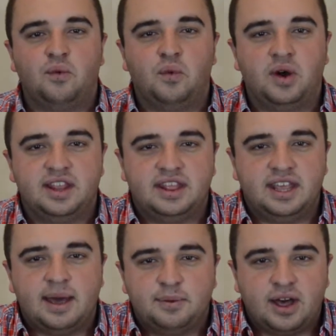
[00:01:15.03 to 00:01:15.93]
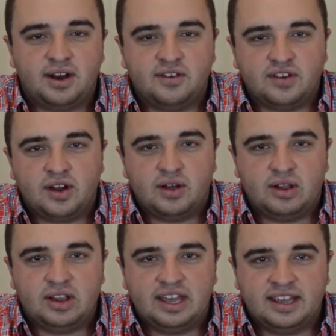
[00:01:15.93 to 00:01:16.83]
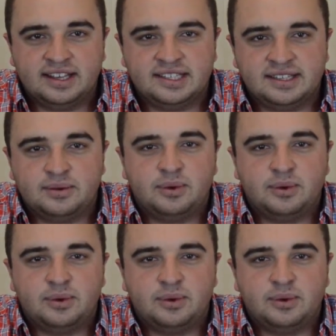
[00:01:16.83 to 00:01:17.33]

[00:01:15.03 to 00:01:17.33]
what the Epcot overhaul is,